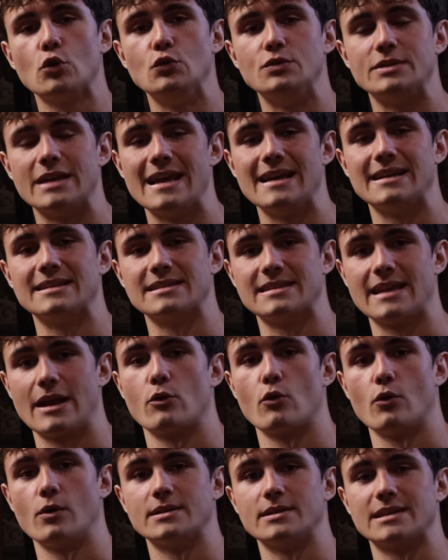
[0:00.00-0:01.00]
who take
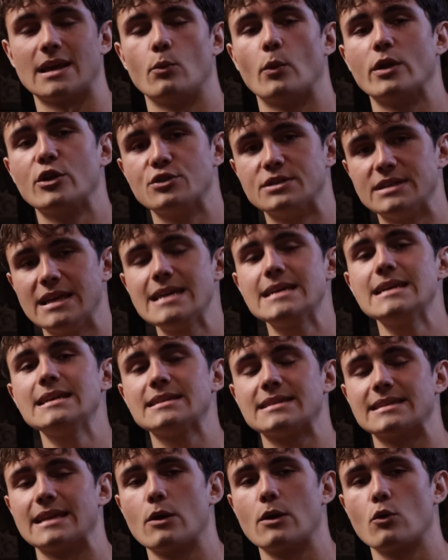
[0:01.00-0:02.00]
steroids. And when you're
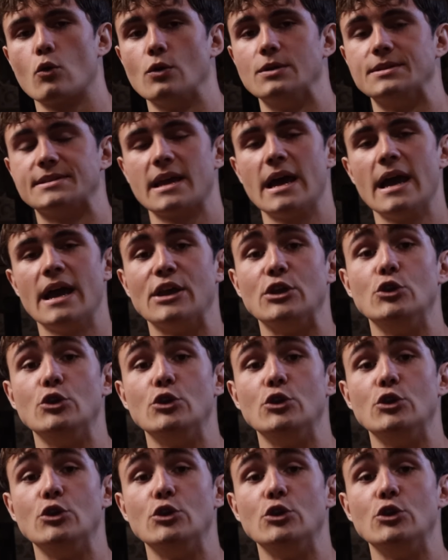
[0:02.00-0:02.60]
taking steroids,